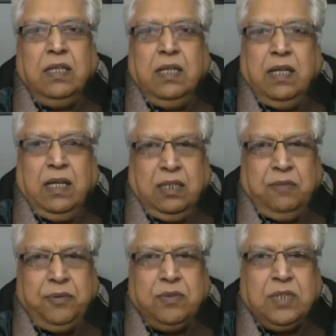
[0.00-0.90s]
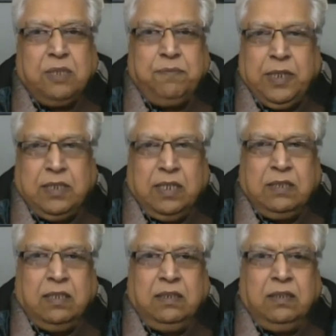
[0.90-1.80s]
And if you suspect
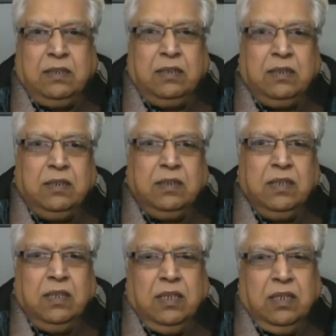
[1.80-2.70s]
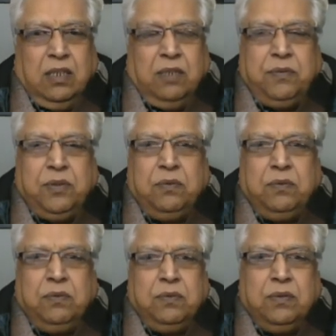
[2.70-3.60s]
such condition, if
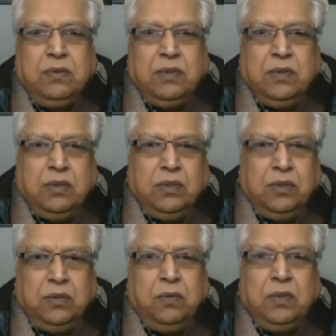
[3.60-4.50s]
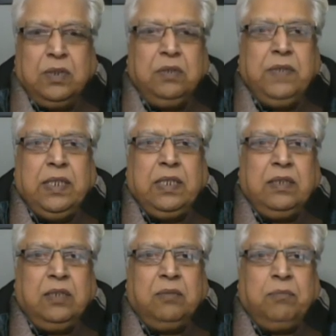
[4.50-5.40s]
you don't give
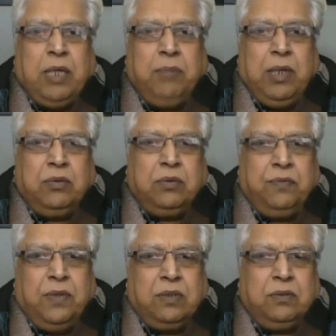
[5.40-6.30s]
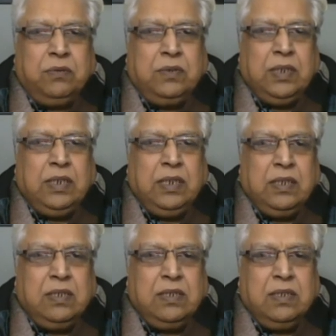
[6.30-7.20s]
anything by mouth for 2-3
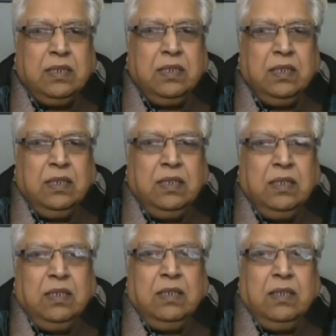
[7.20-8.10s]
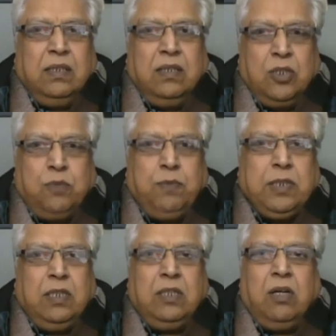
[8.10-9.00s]
days,
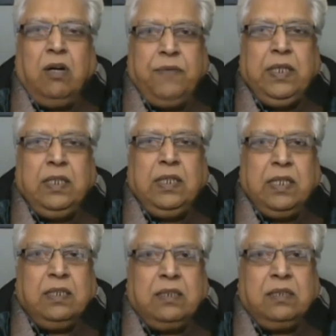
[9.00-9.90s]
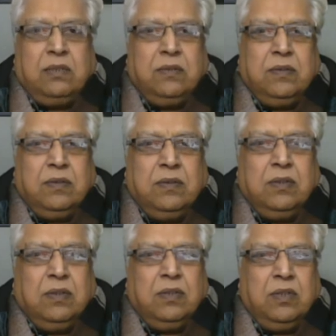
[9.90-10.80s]
especially the offending agents,
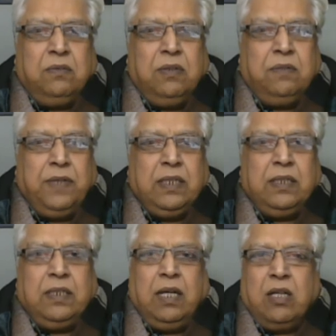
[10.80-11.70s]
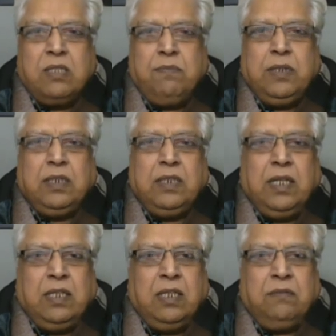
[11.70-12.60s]
you will find the osmotic
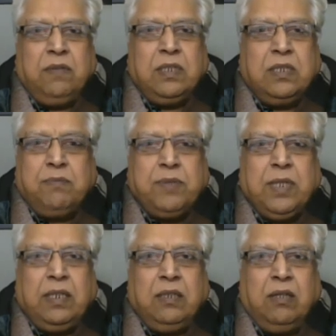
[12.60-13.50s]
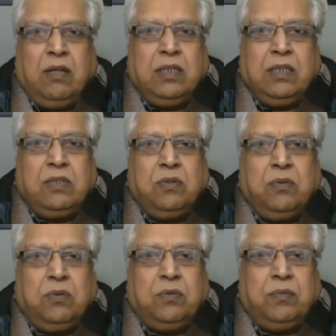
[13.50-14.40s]
diarrhea will subside on its own.